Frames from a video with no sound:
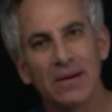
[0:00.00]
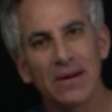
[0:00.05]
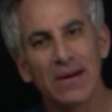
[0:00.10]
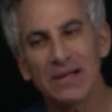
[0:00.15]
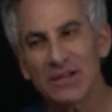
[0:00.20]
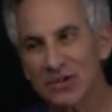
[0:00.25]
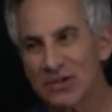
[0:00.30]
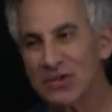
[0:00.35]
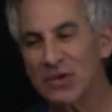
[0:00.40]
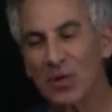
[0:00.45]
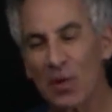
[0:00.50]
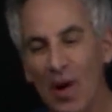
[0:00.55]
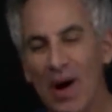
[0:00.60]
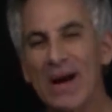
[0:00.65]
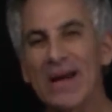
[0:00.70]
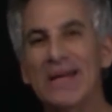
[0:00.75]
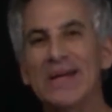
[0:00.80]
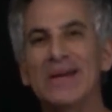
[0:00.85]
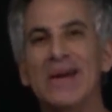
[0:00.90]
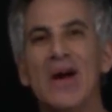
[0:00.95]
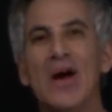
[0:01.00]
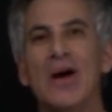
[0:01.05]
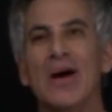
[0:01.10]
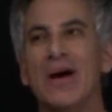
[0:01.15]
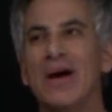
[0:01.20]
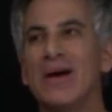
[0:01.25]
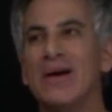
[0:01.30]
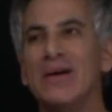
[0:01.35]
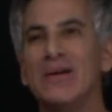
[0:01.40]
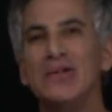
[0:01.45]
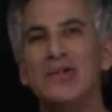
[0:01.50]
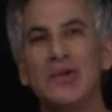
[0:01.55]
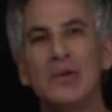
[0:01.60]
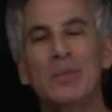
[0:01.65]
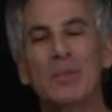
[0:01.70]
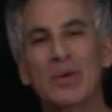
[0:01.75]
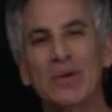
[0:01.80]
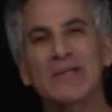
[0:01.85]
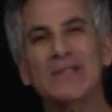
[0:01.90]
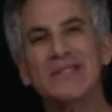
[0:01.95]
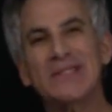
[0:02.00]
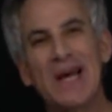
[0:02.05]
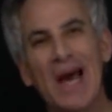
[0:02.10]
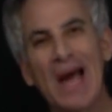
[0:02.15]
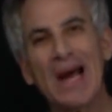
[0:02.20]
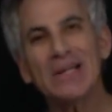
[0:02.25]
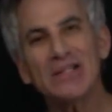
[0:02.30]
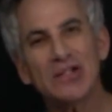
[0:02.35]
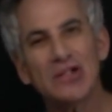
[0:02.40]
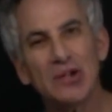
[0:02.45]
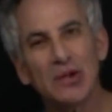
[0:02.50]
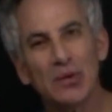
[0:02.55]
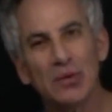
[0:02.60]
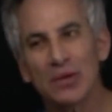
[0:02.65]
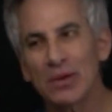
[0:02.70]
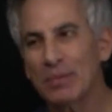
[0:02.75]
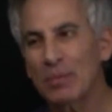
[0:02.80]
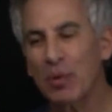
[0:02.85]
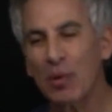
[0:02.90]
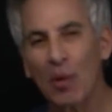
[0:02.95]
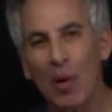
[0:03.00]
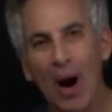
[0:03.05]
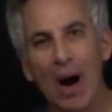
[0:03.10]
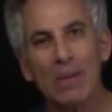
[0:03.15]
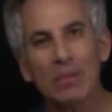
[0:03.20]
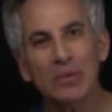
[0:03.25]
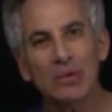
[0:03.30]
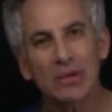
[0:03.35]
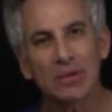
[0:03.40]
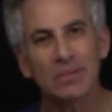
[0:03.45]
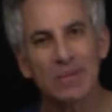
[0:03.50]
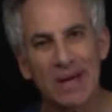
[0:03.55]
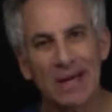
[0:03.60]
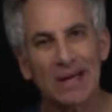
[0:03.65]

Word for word: It's trying to protect you. The problem